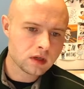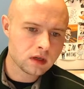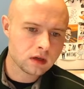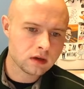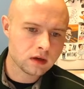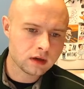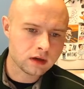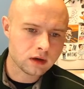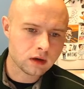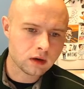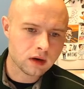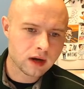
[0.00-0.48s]

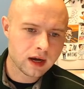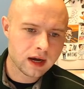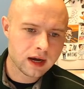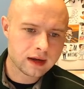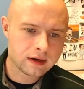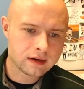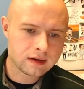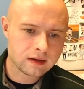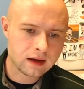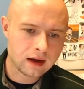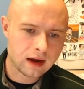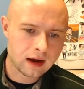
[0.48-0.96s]

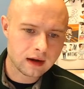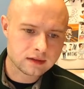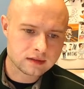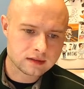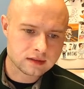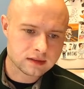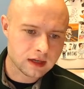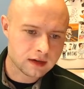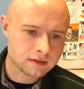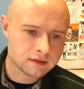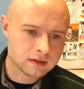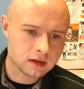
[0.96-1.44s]
I
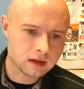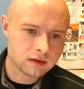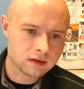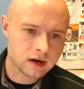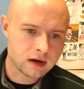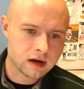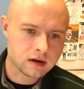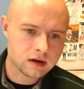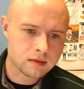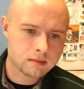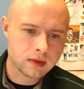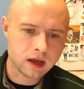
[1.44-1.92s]
definitely
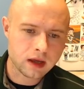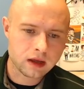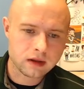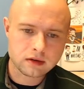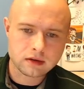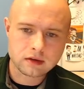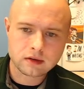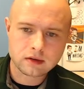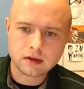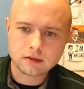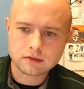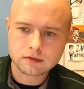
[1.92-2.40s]
recommend,
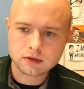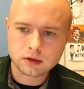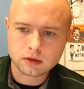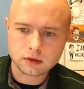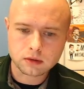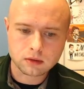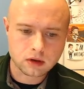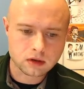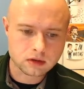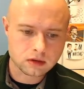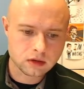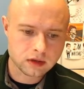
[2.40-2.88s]
if
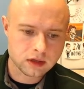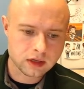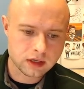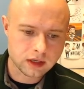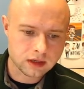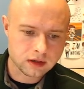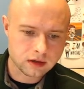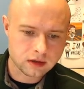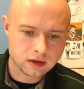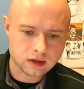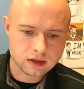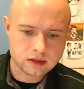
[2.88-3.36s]
you are looking
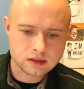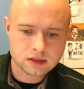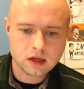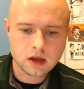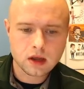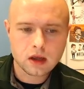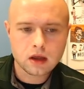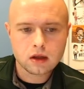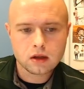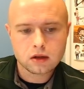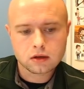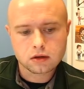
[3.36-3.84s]
into this,
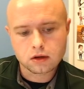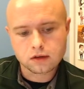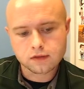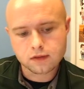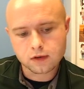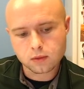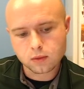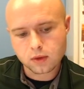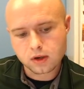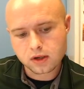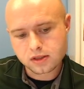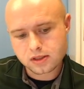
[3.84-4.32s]
look for
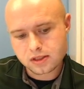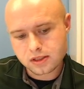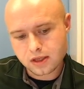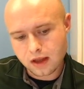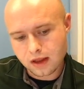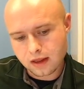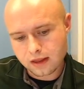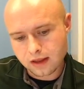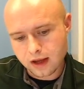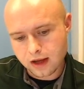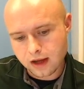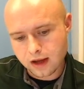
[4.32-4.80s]
ones
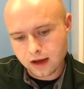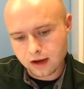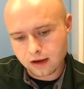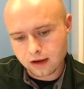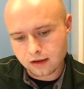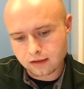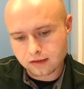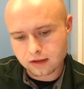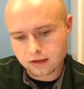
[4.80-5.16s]
that have